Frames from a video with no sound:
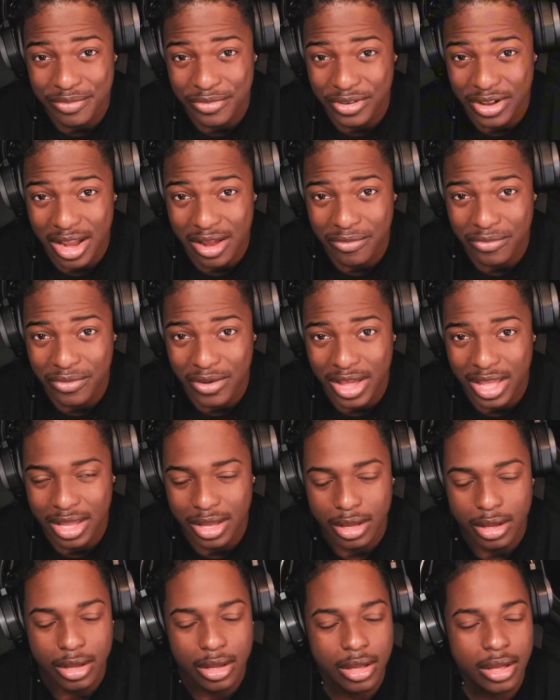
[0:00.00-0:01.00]
for that
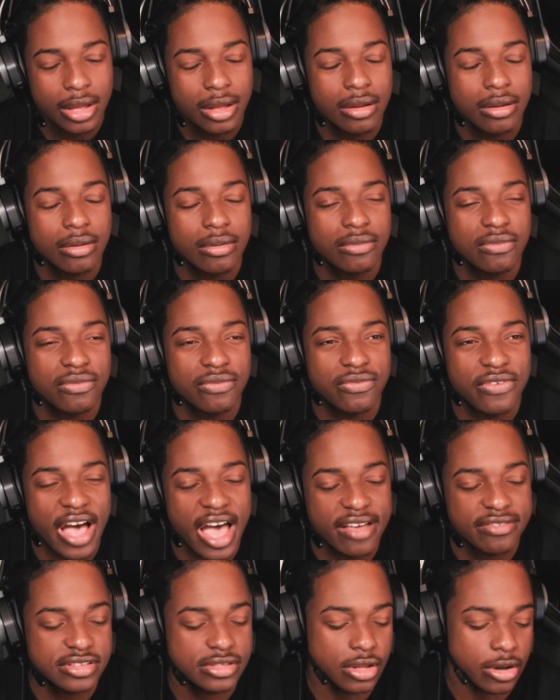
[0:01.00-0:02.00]
fight,
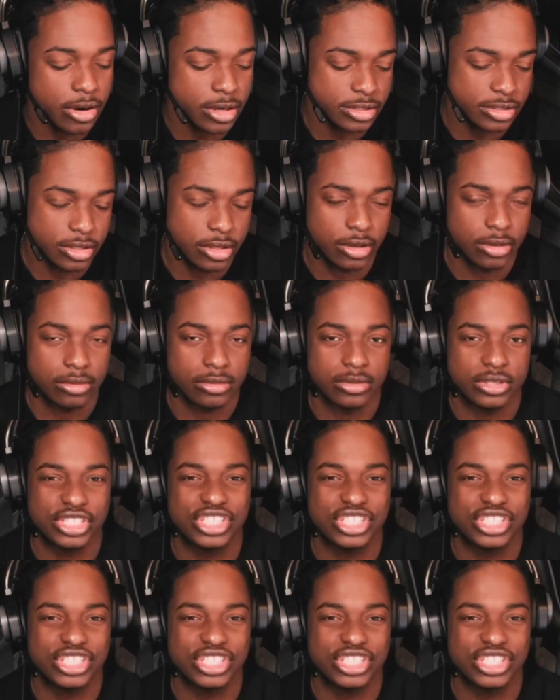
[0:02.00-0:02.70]
5 stars though.